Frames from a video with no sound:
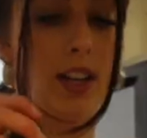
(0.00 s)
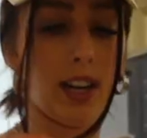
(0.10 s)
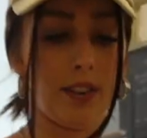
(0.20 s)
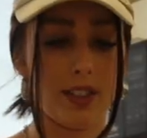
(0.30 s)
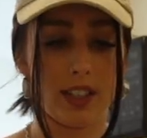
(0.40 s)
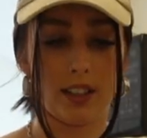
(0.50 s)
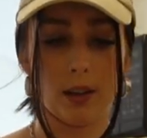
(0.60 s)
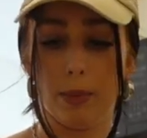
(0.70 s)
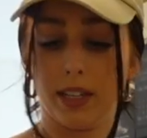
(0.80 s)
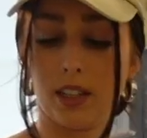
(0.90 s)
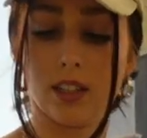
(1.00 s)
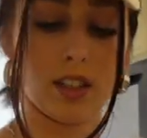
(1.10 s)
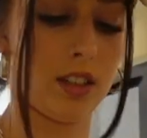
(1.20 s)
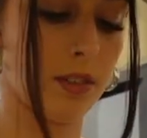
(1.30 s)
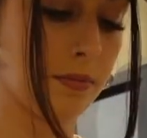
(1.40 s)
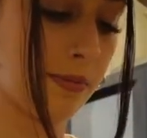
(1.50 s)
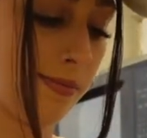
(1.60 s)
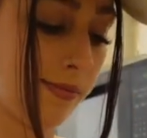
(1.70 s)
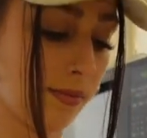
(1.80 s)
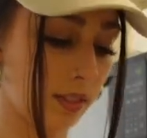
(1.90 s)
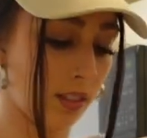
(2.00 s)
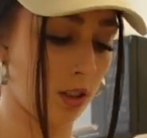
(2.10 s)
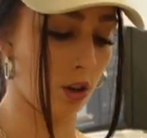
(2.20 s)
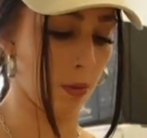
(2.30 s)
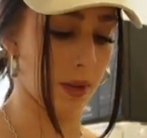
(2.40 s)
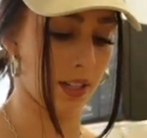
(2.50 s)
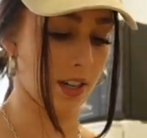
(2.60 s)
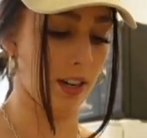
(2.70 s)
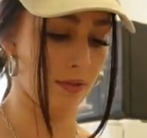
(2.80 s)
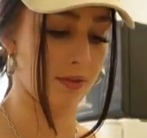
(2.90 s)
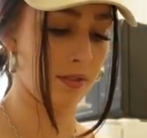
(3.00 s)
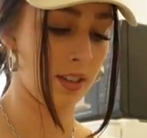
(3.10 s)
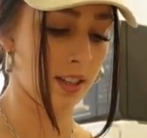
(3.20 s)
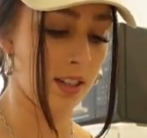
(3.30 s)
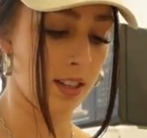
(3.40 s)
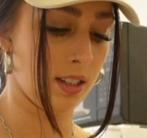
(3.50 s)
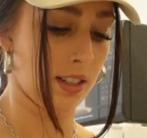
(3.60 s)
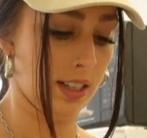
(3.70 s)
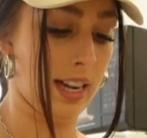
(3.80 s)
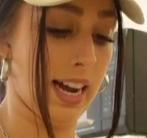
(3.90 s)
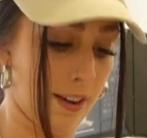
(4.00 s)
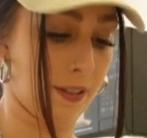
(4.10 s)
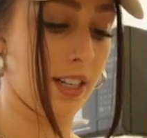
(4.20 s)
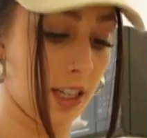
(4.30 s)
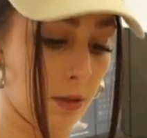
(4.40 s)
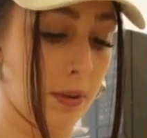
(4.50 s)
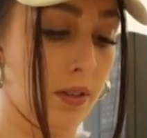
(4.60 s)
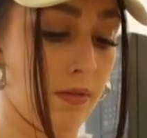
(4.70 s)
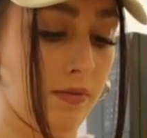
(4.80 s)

I have is like hibiscus salt. I hope that's enough. Half a teaspoon.